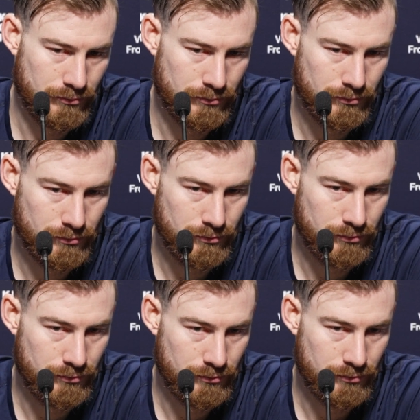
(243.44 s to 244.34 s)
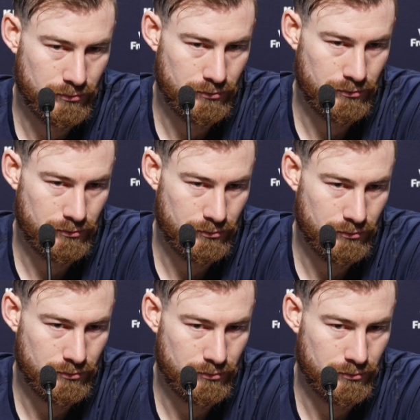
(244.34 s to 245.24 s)

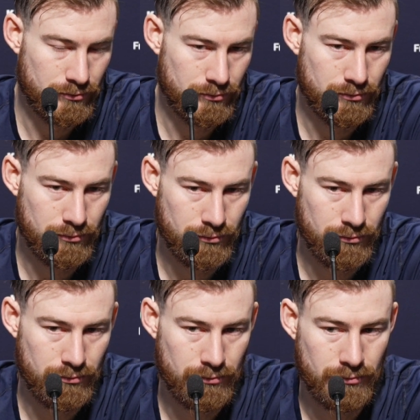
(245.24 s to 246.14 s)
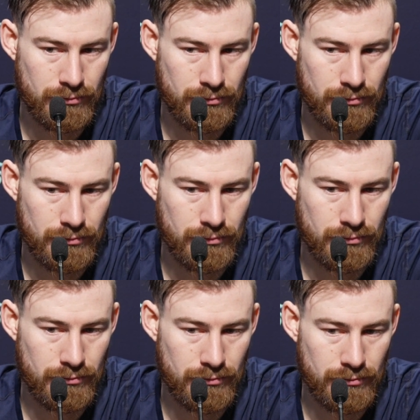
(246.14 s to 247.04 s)

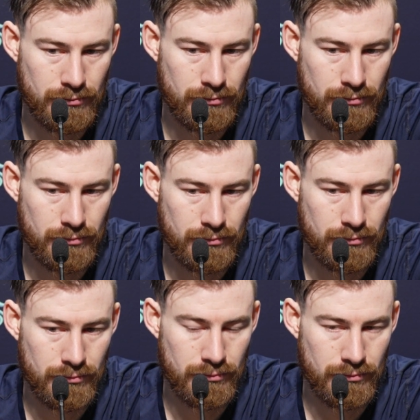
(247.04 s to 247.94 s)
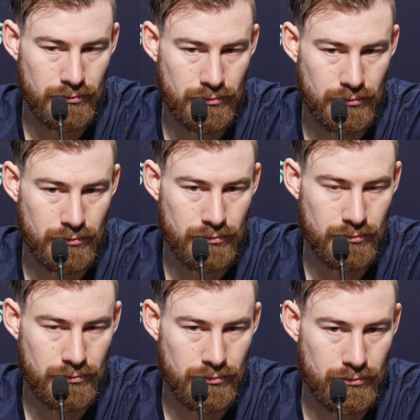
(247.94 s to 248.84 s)

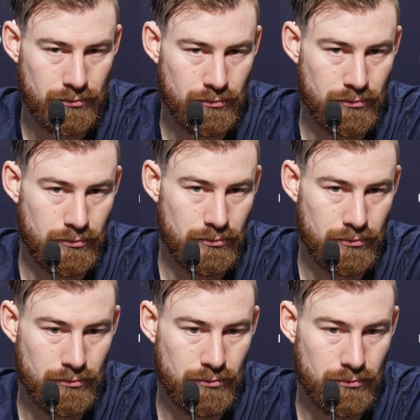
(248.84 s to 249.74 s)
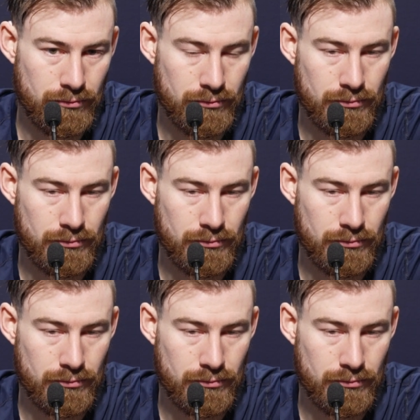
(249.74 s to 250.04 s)
[no speech]